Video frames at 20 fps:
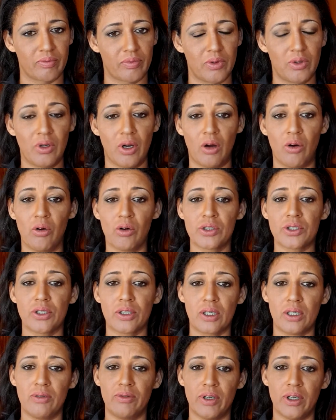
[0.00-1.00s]
You are also
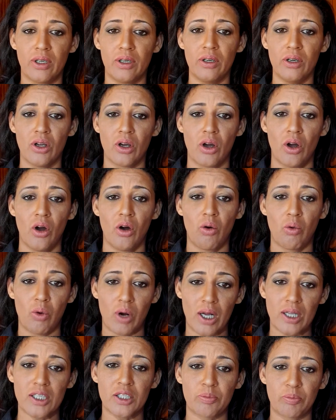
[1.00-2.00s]
given
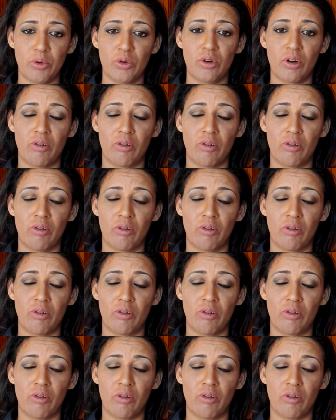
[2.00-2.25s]
1 spoon